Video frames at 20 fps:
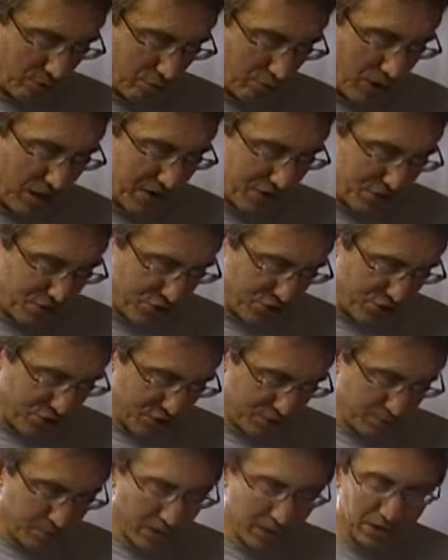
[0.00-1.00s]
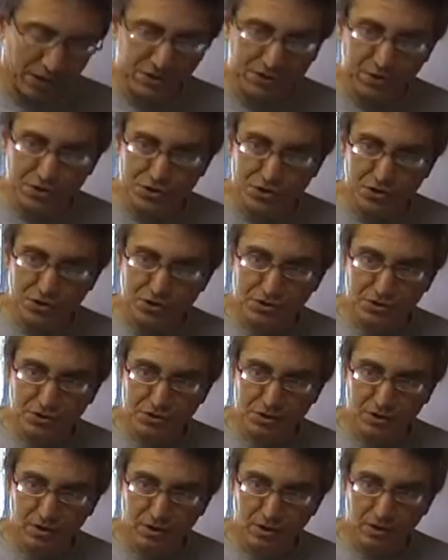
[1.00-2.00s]
righteous politicians.
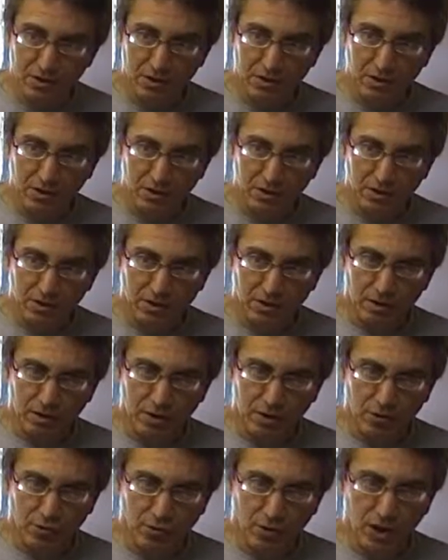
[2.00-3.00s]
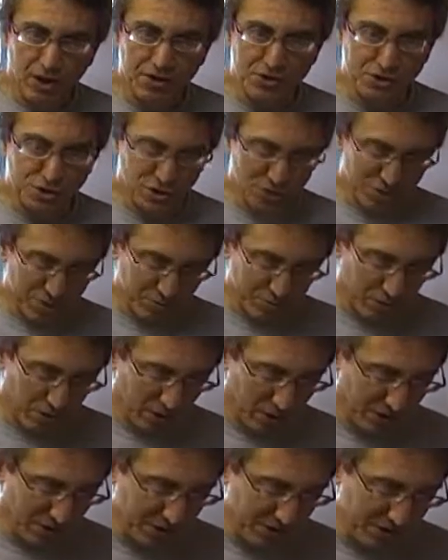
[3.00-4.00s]
Yeah. Righteous.
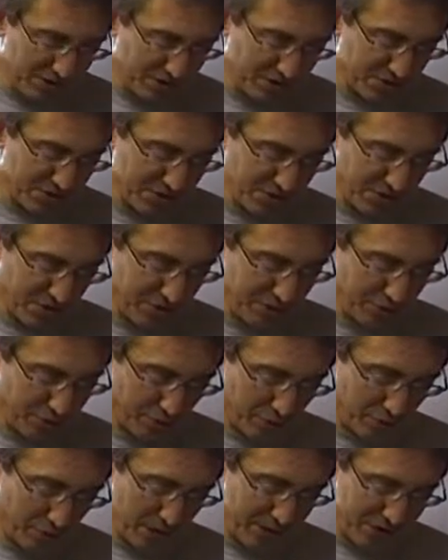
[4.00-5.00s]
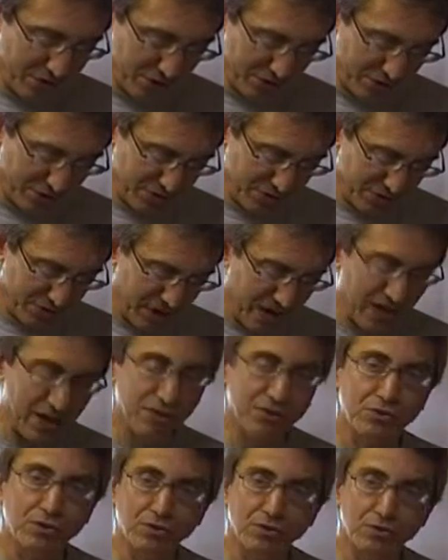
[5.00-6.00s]
Well, his self righteous
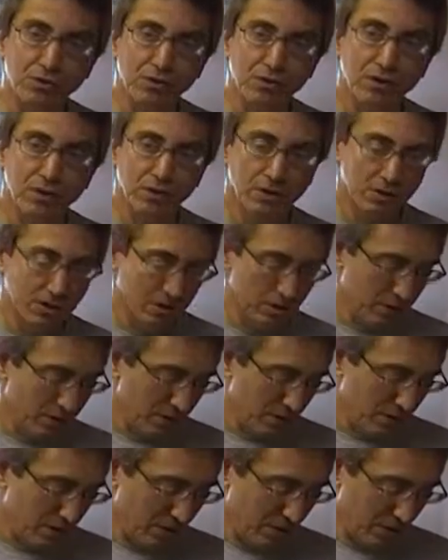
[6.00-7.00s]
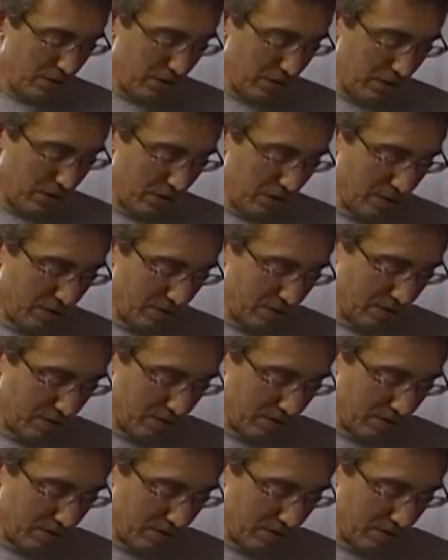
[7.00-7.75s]
attitude is the uh, same